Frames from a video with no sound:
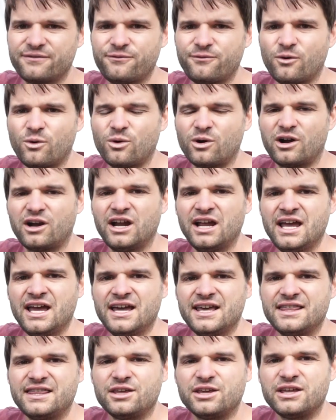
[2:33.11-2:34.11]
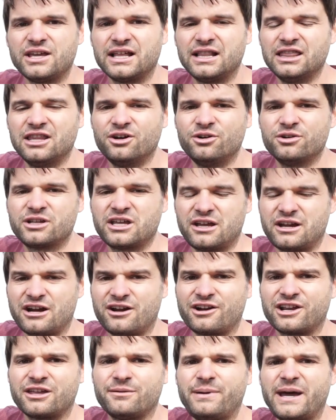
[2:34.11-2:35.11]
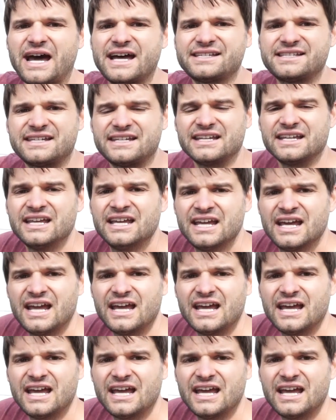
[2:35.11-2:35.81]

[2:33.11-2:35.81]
for the load carrying capacity.